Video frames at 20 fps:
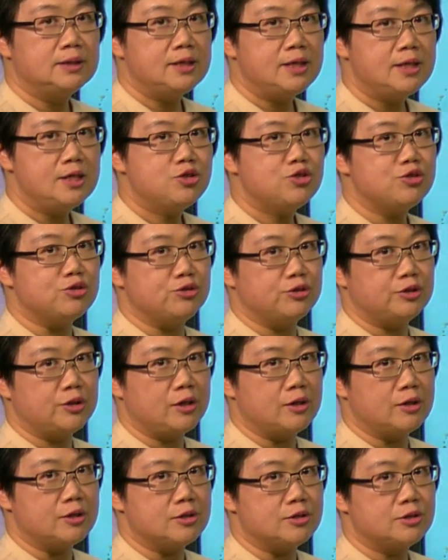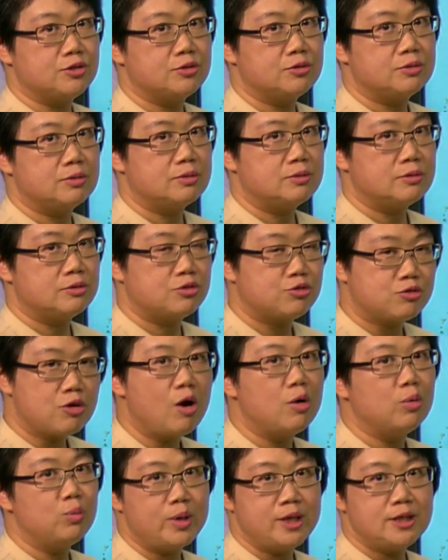issued the
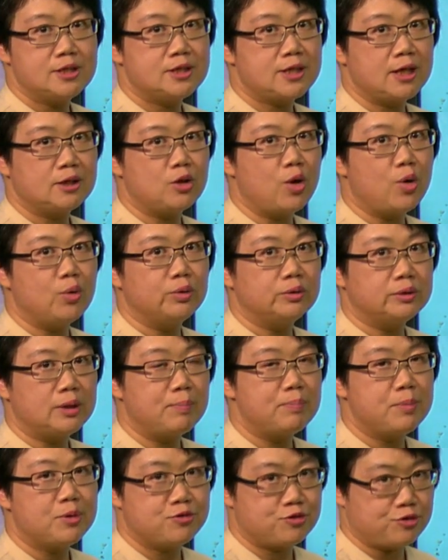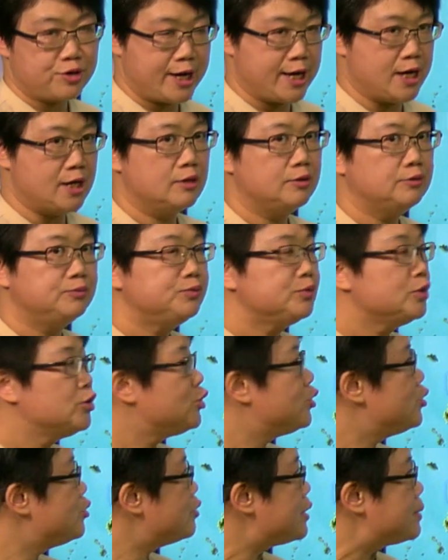strong wind signal number 3
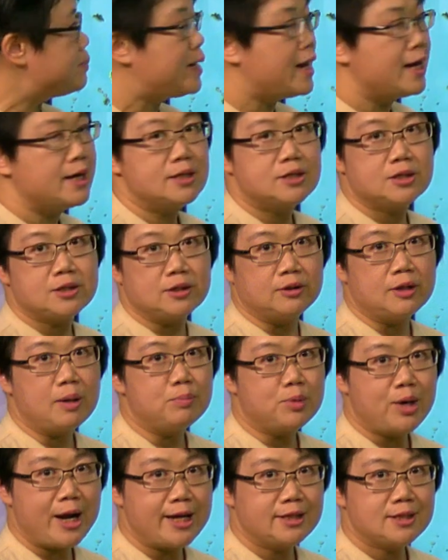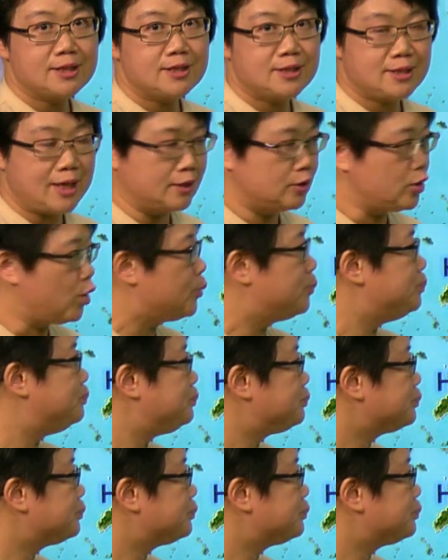to replace the number 8 signal.